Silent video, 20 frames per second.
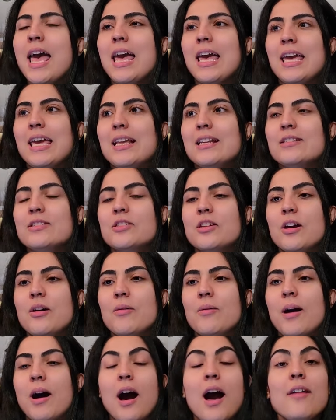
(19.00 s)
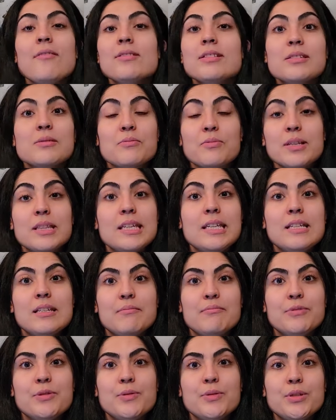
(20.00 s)
And so I was really in the
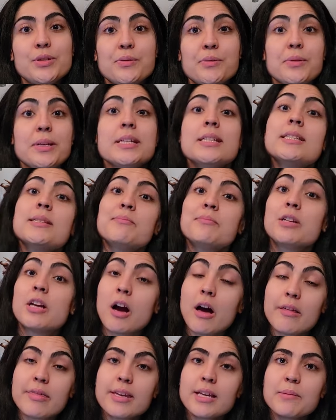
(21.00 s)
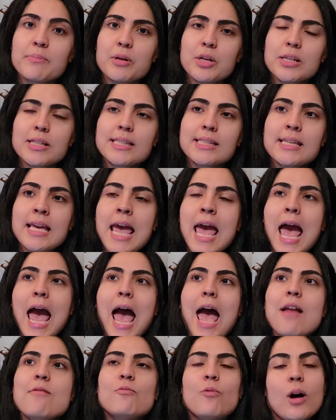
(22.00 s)
mood to read some Gothic books.
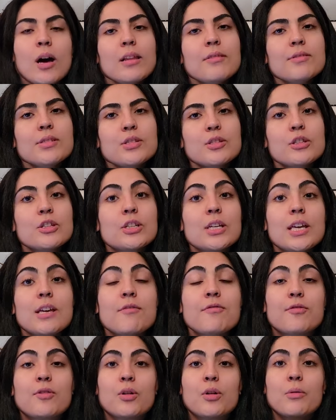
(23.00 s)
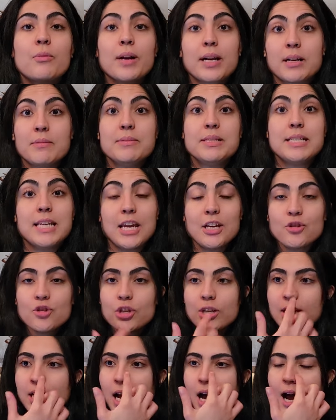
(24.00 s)
And while I was looking for a
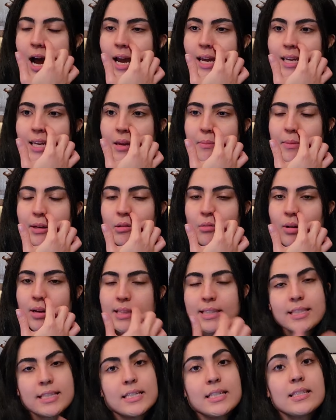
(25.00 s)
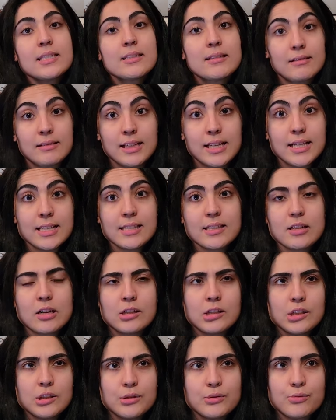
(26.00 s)
recommendation, I came across this list
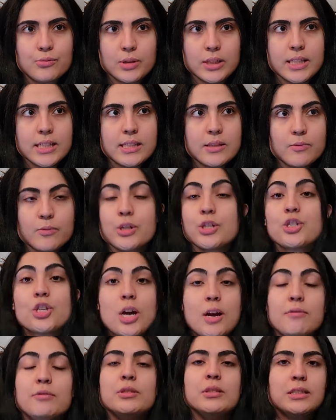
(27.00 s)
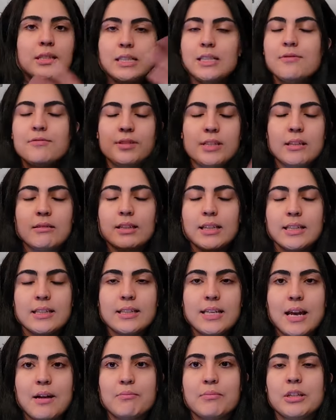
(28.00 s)
on Goodreads, which I will leave the link
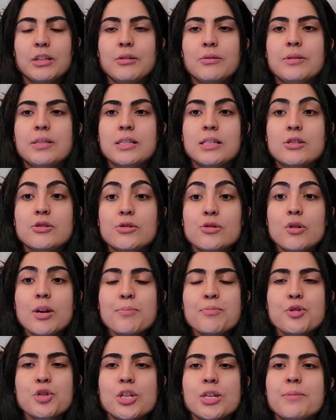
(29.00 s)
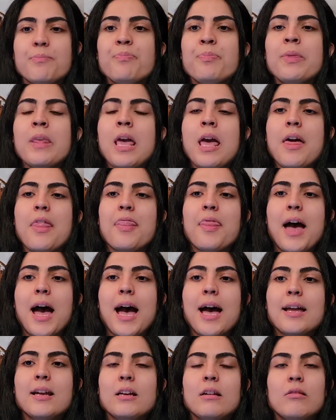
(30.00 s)
down below in the description,
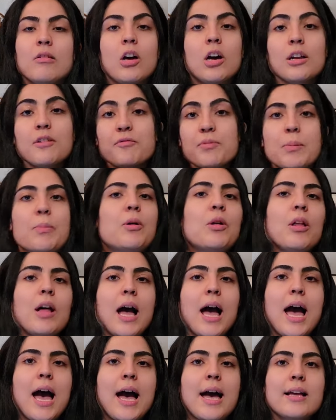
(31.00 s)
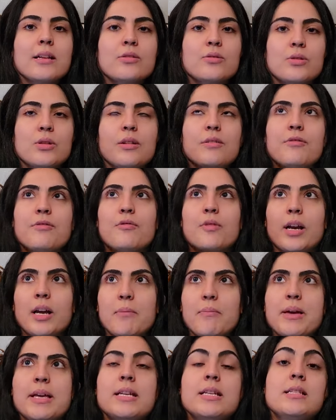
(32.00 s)
that a lot of people had sort of
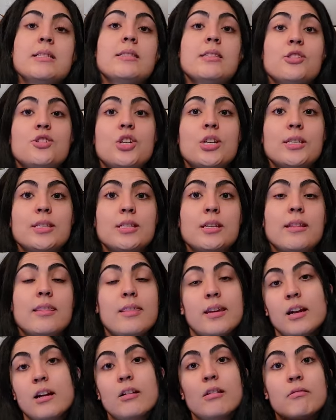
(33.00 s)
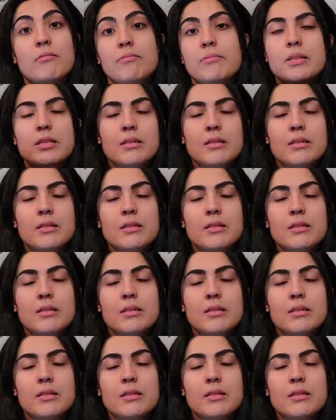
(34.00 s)
recommended and suggested their